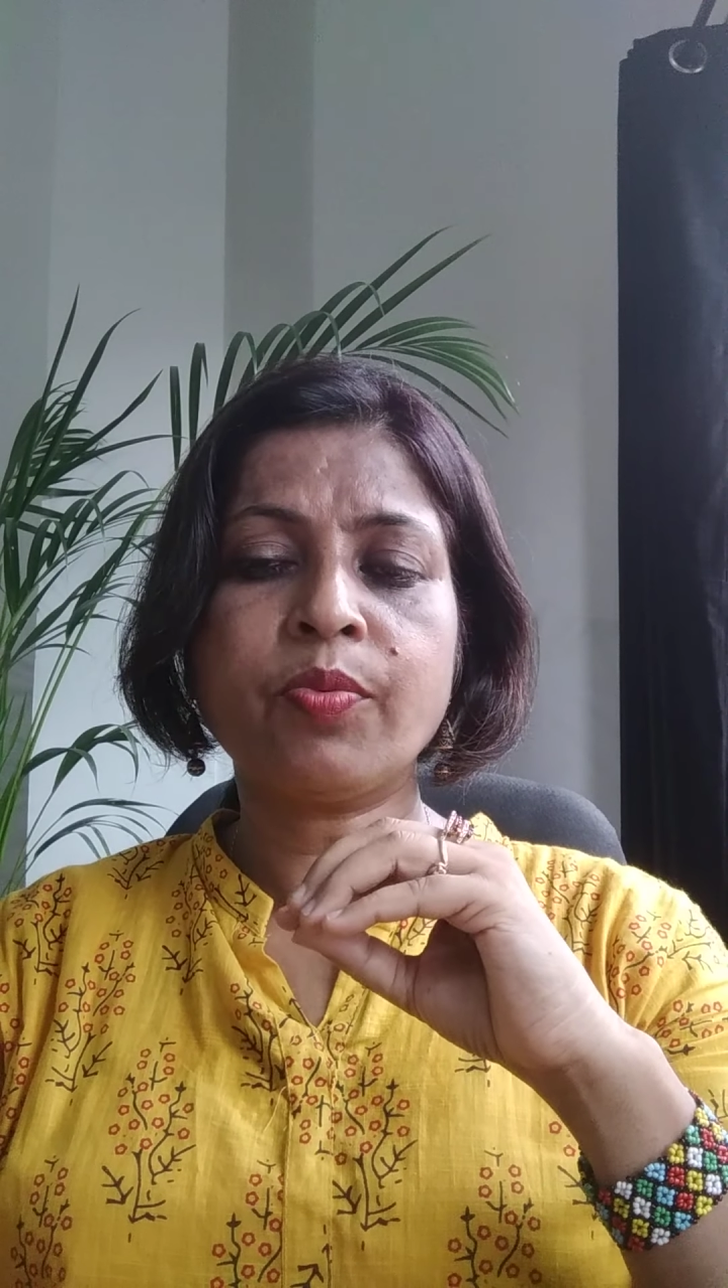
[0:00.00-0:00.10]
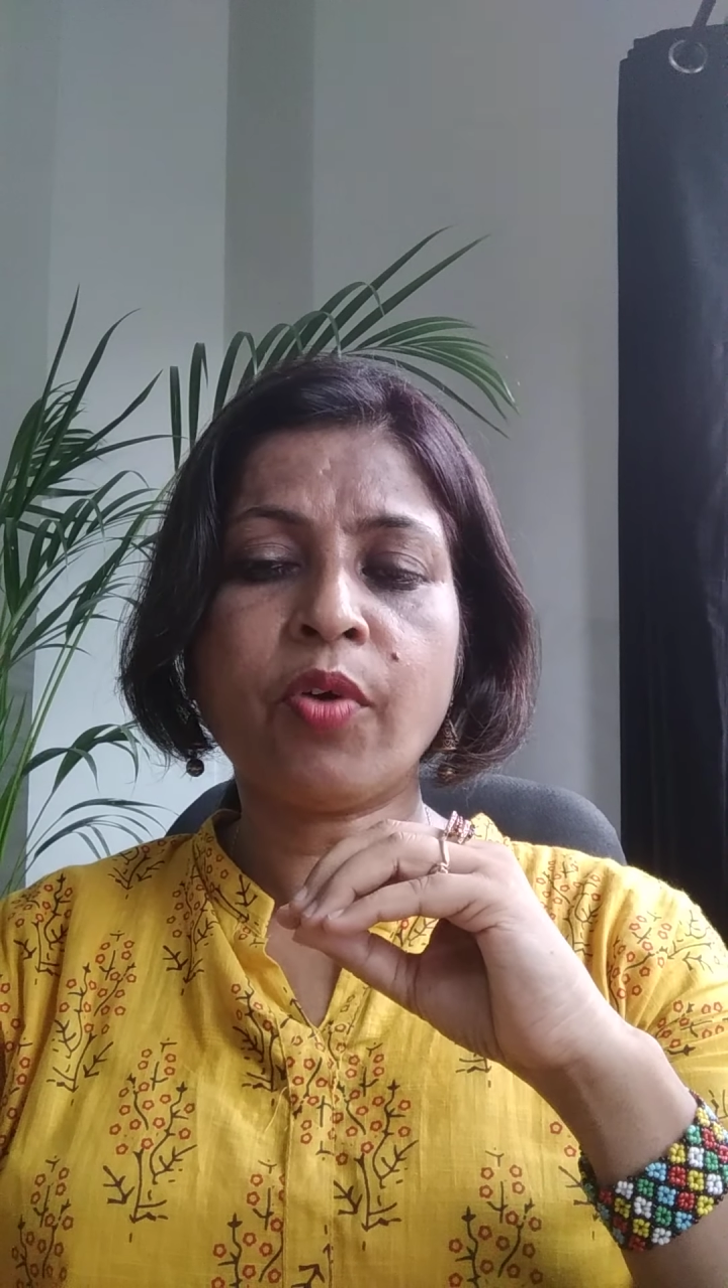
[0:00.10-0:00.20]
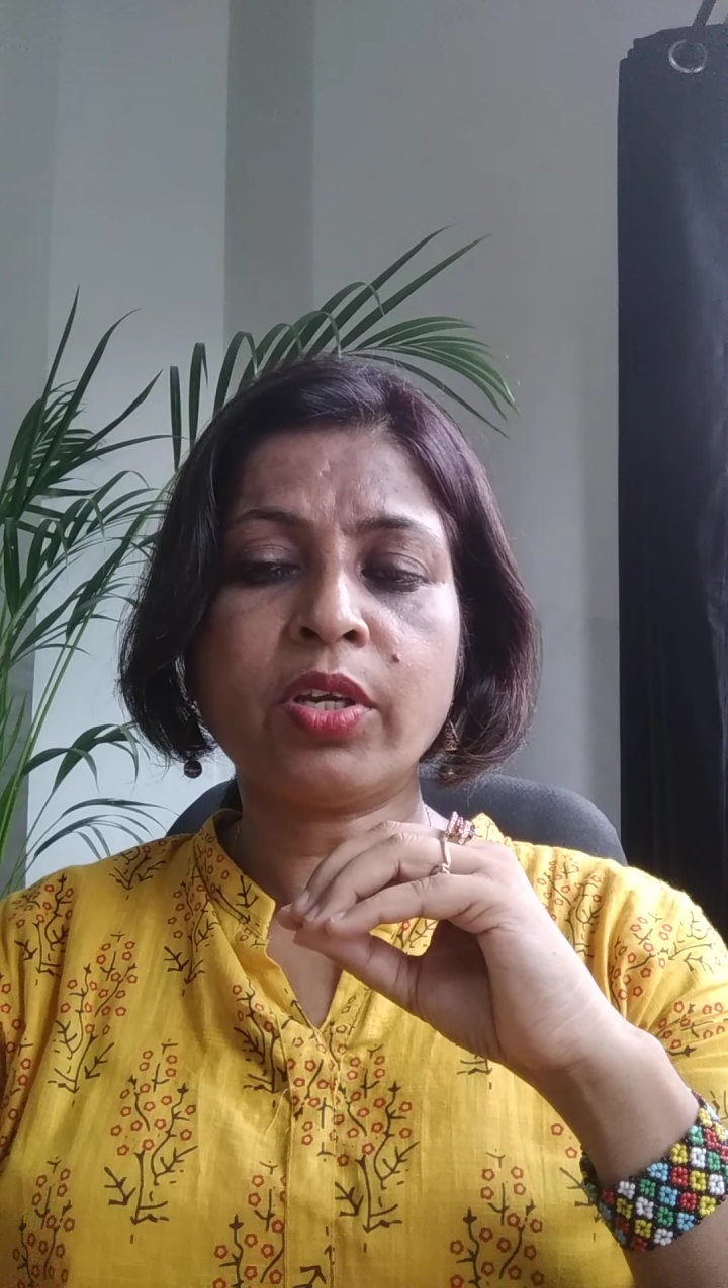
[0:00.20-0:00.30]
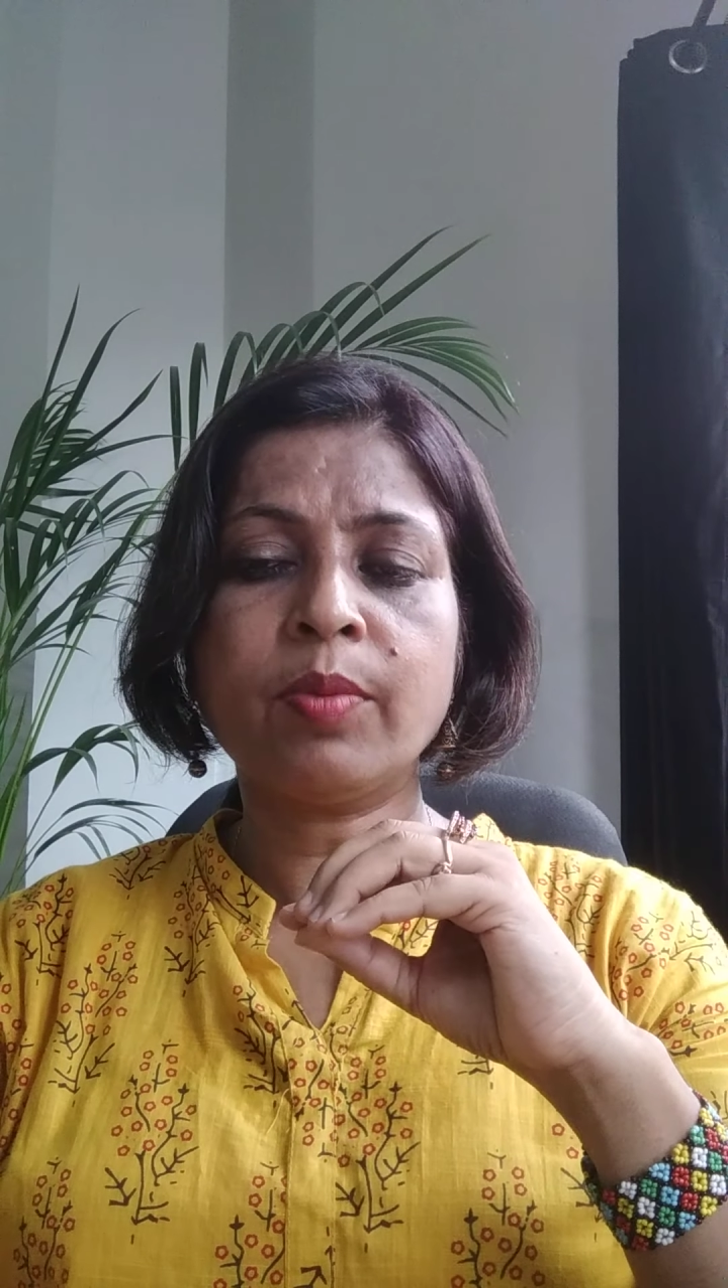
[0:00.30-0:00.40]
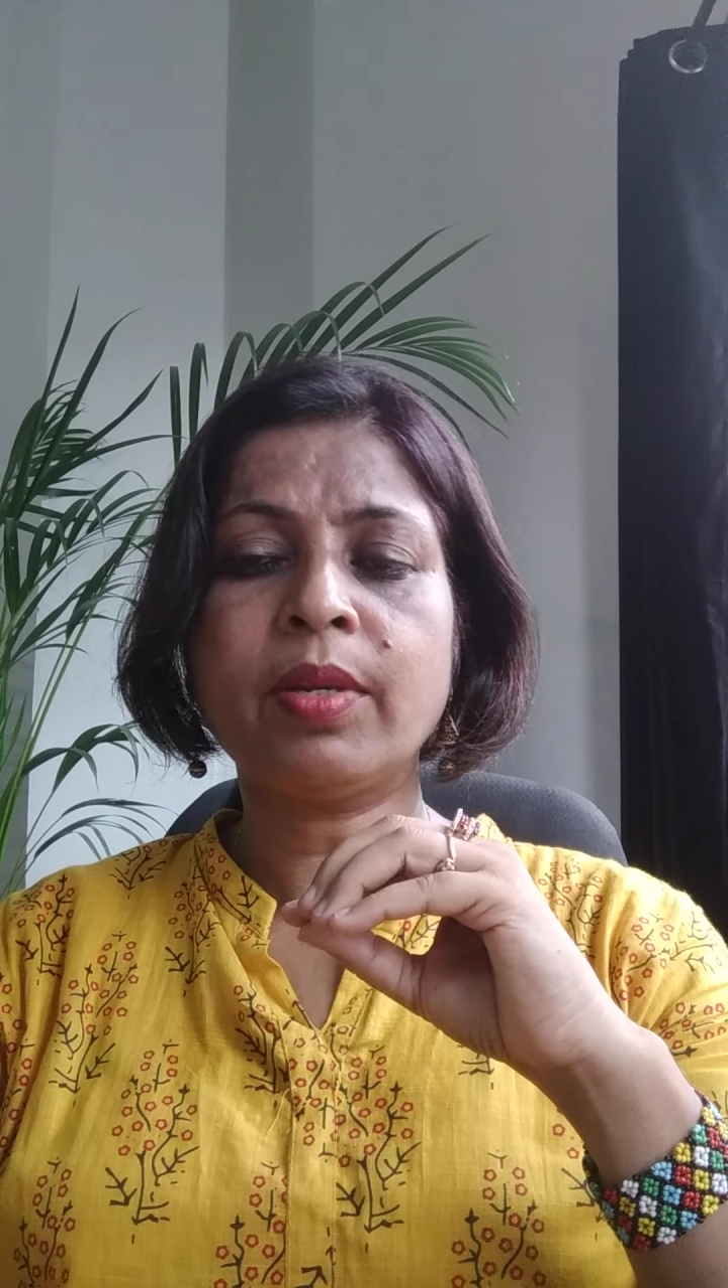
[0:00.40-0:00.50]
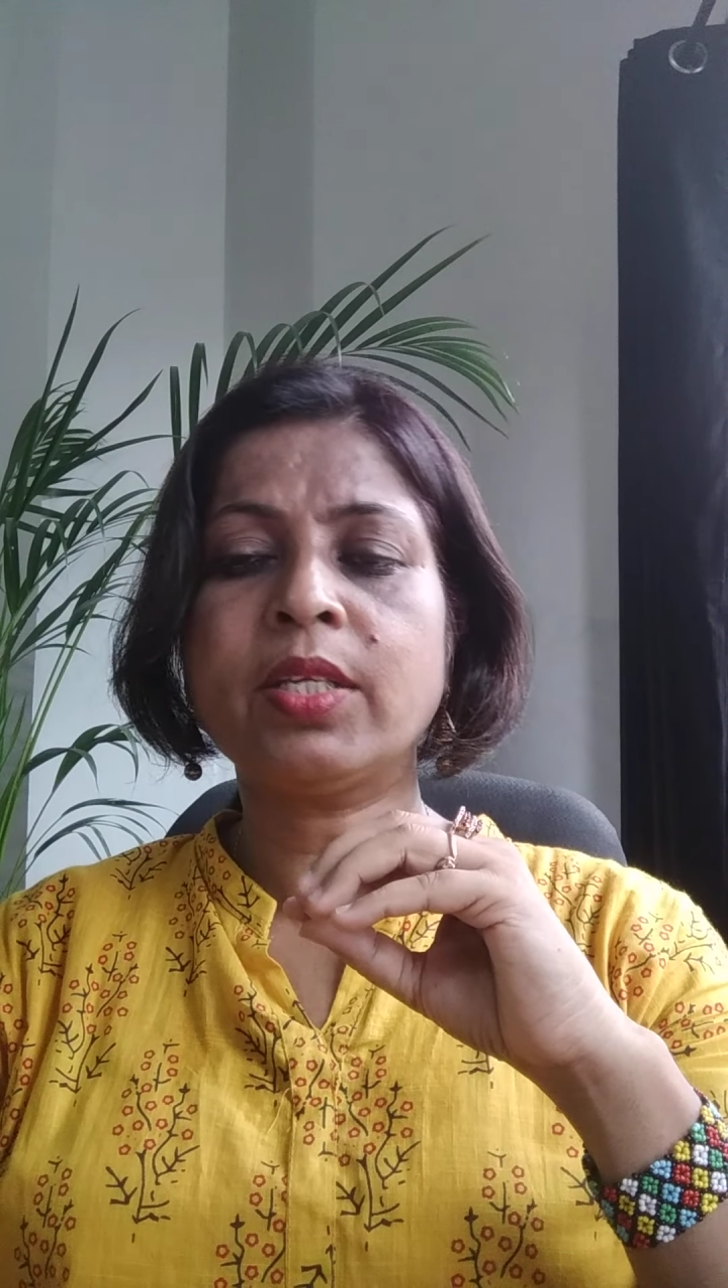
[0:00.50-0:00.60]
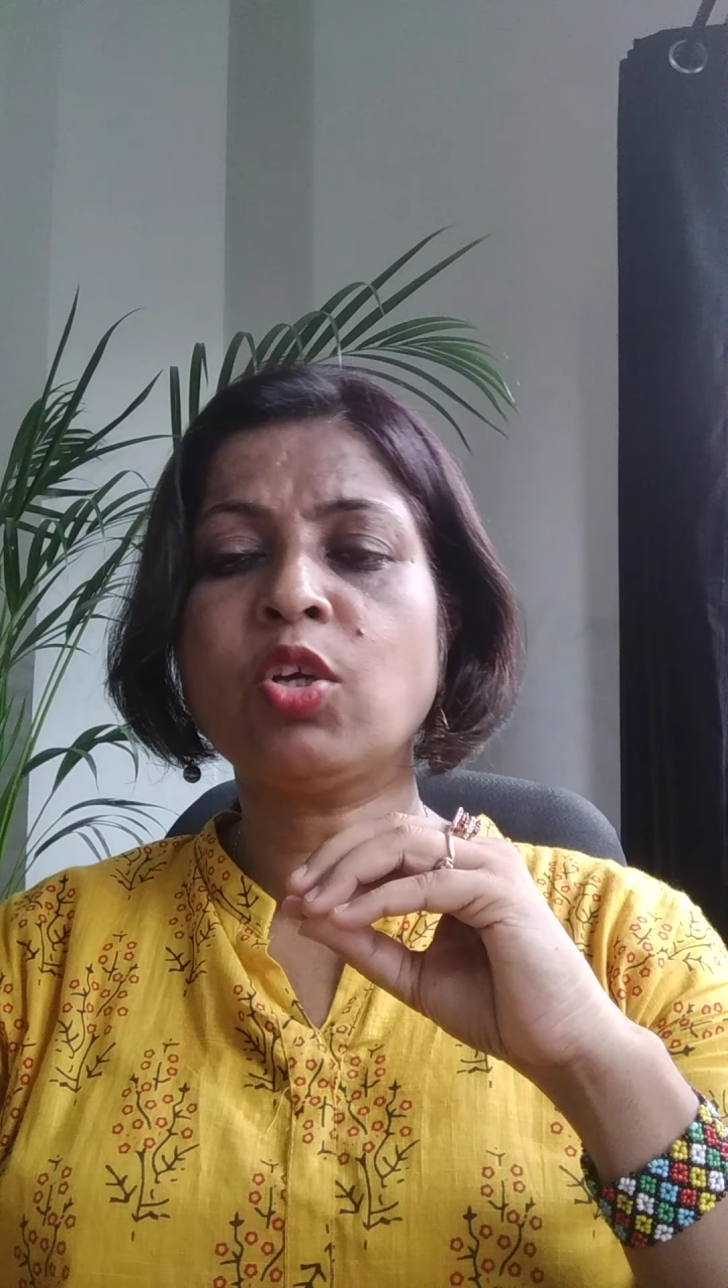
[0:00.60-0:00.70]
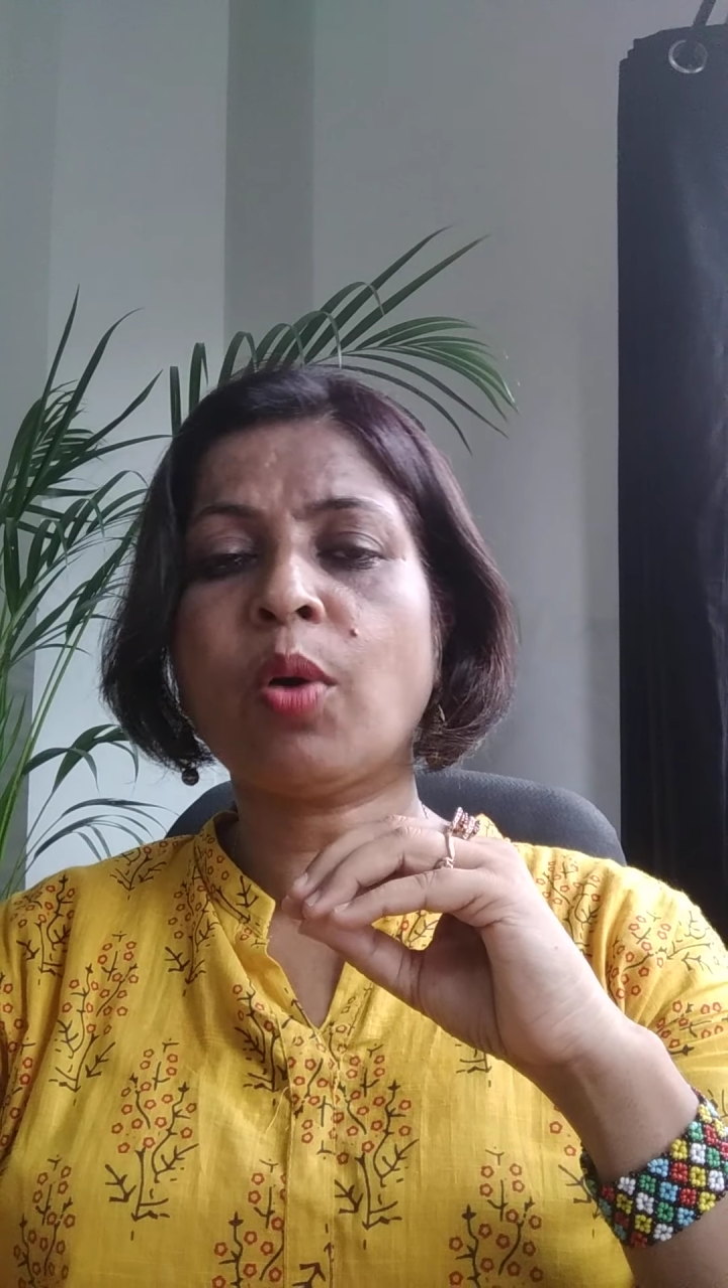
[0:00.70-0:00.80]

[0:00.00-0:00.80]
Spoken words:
voidable at the